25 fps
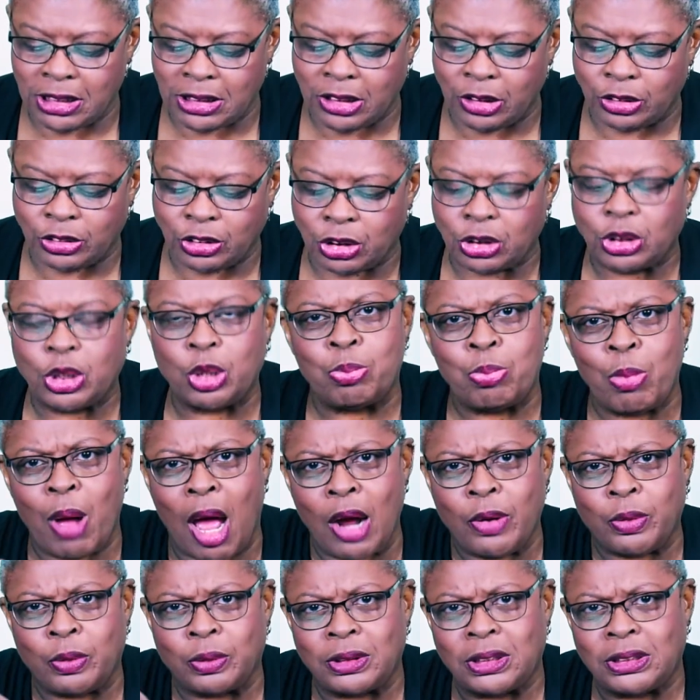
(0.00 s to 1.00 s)
There's a
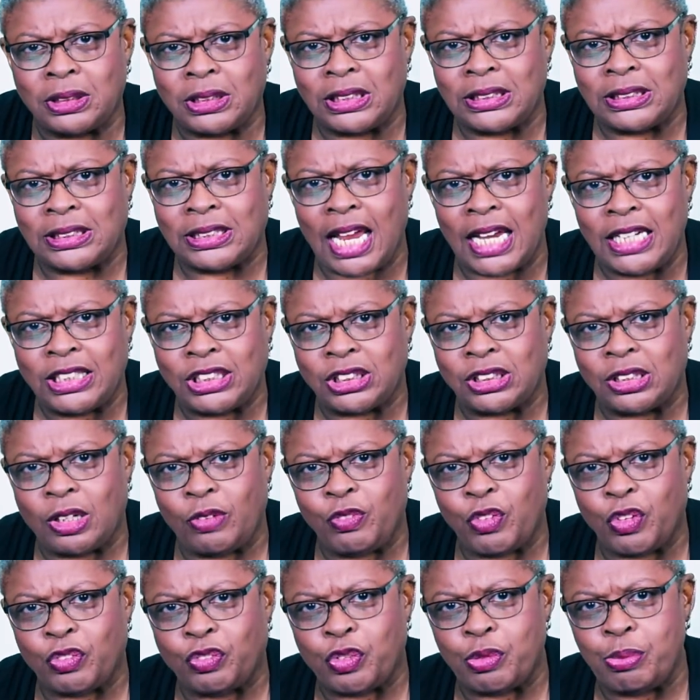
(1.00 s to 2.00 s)
democratization of
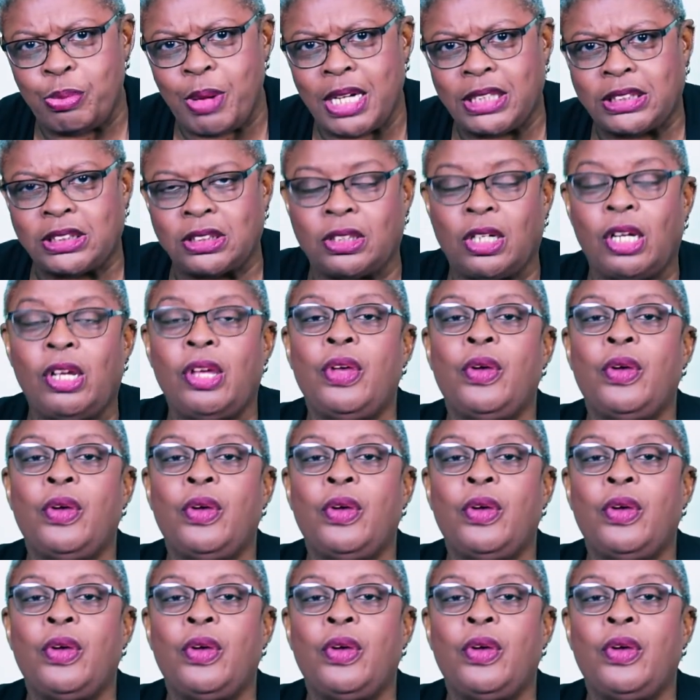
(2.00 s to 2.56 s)
information,